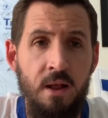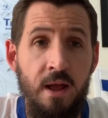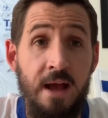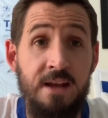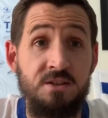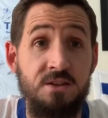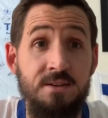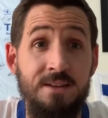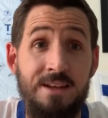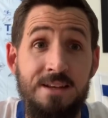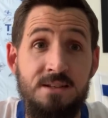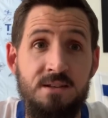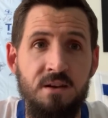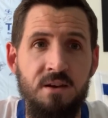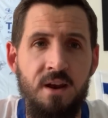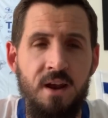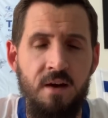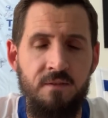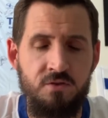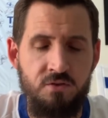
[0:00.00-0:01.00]
has a decent
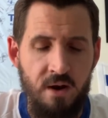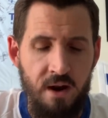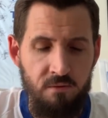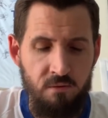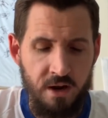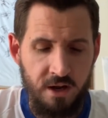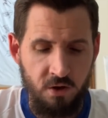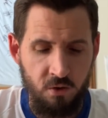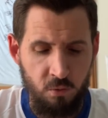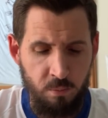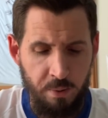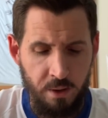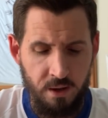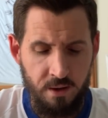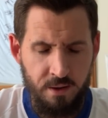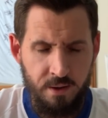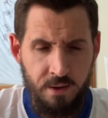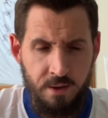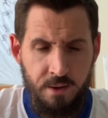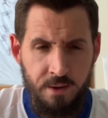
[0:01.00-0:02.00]
enough track record,
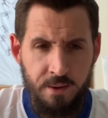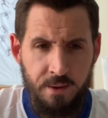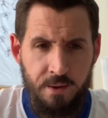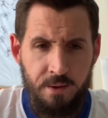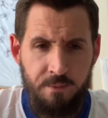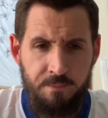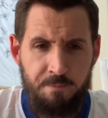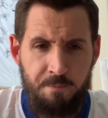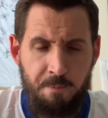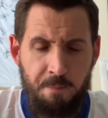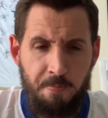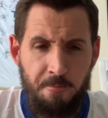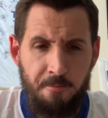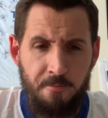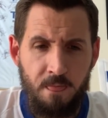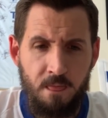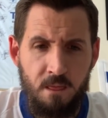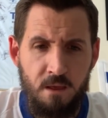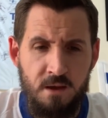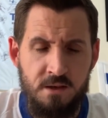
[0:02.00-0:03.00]
but
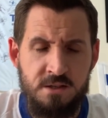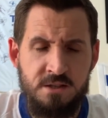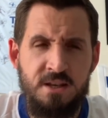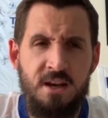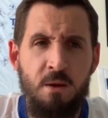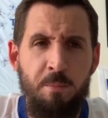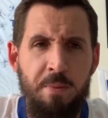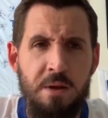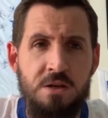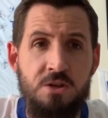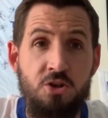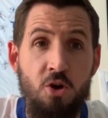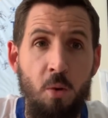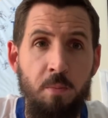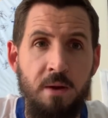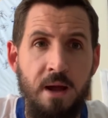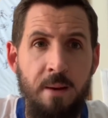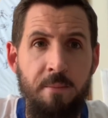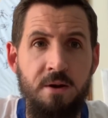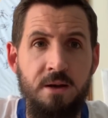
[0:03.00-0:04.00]
it's still a big
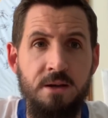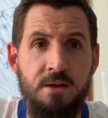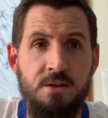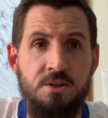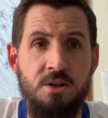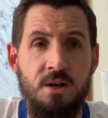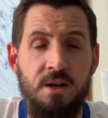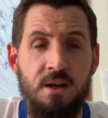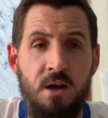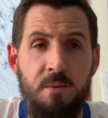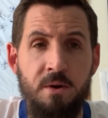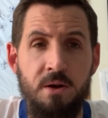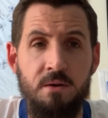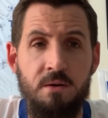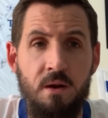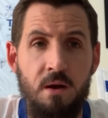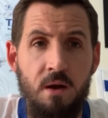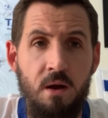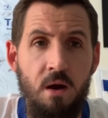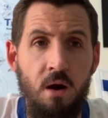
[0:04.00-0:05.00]
job coming into Gillingham,
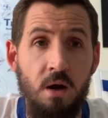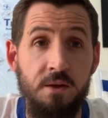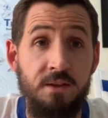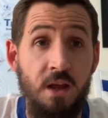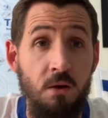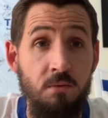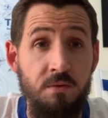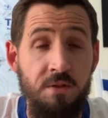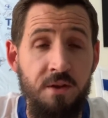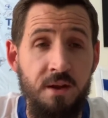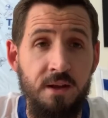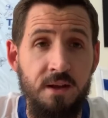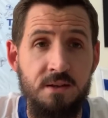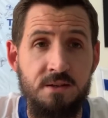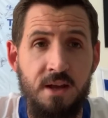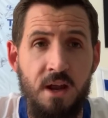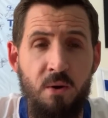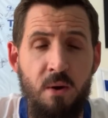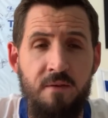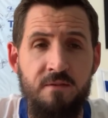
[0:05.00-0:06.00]
and I don't think he's
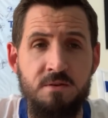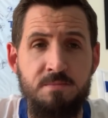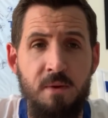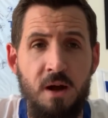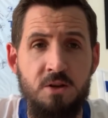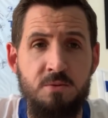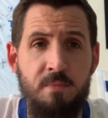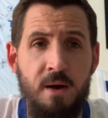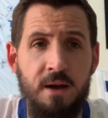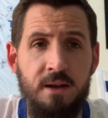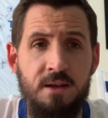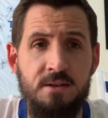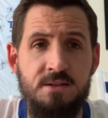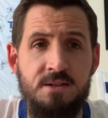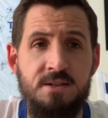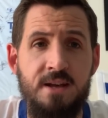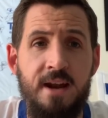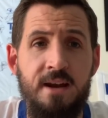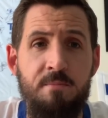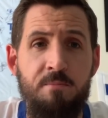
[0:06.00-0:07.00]
going to have as much money as
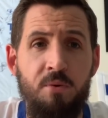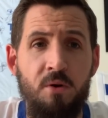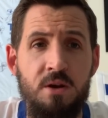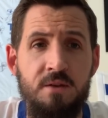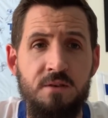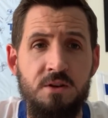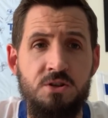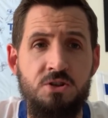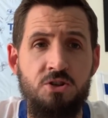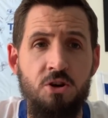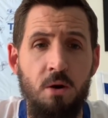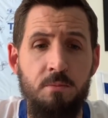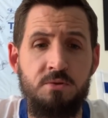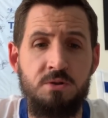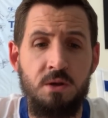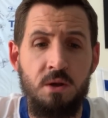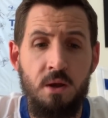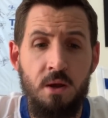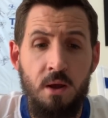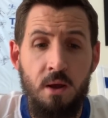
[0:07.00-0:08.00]
he's had in previous
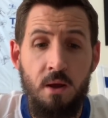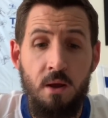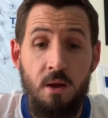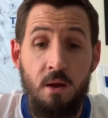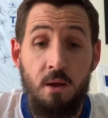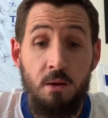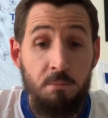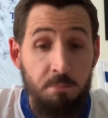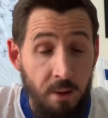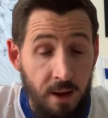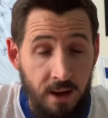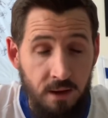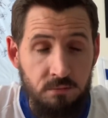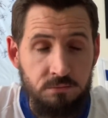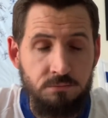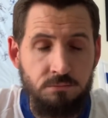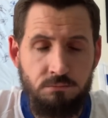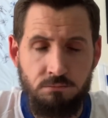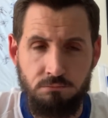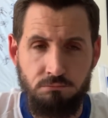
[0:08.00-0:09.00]
jobs.
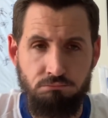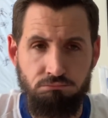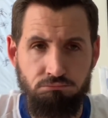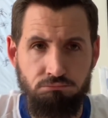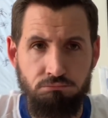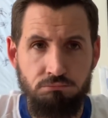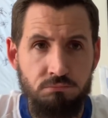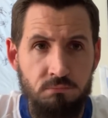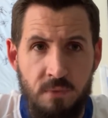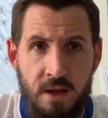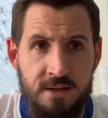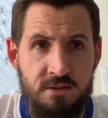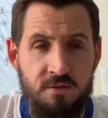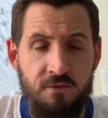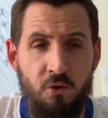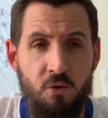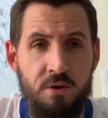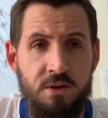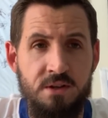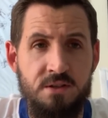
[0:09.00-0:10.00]
But as I've
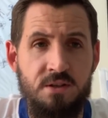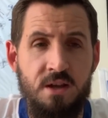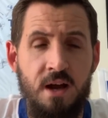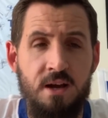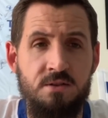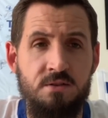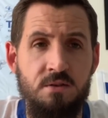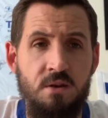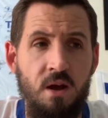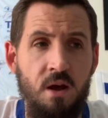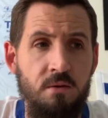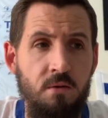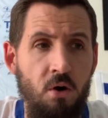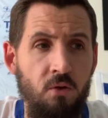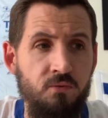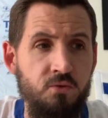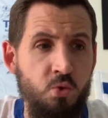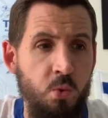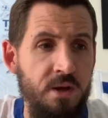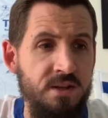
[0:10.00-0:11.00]
already discussed
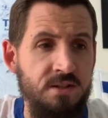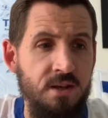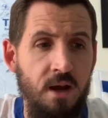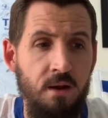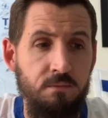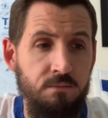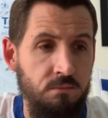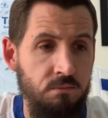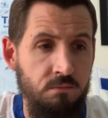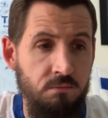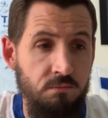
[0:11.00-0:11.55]
on Twitter,